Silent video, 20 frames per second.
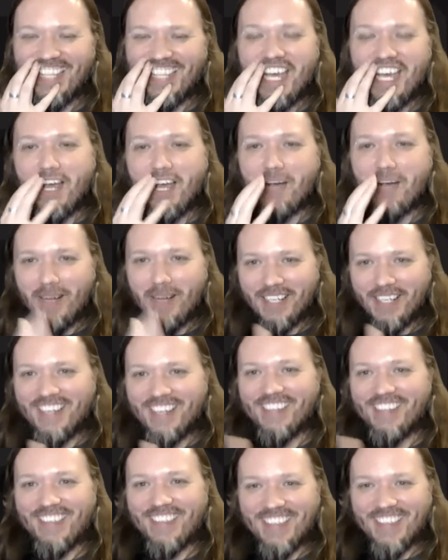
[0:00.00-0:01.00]
among
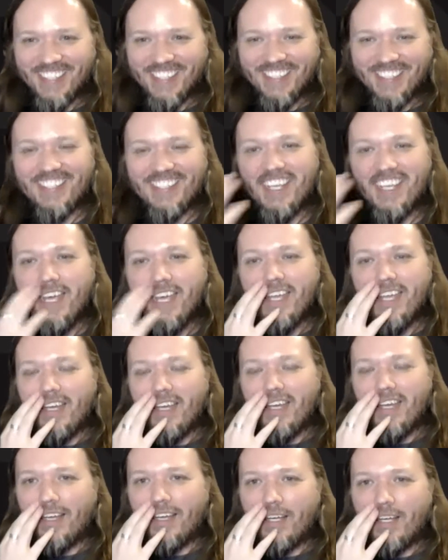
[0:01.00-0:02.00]
other things.
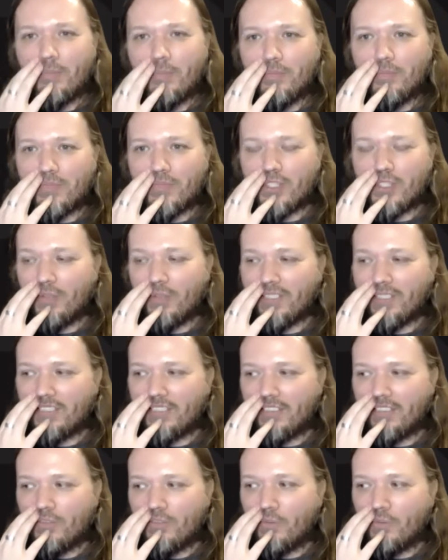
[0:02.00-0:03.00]
So
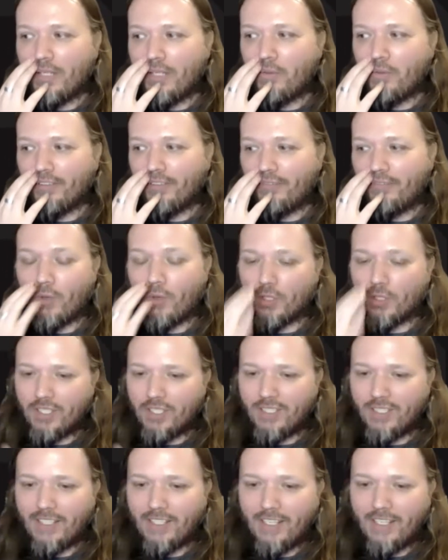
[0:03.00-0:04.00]
we were
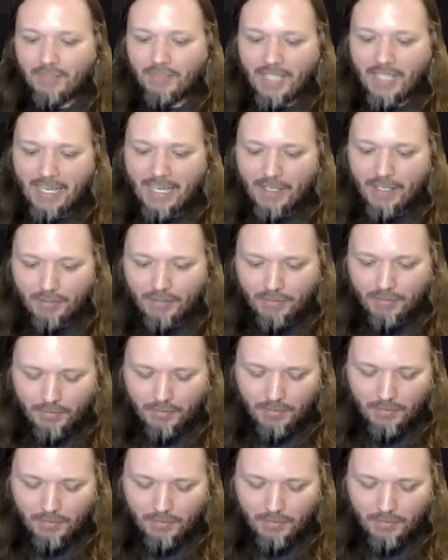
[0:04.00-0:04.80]
fortunate enough to have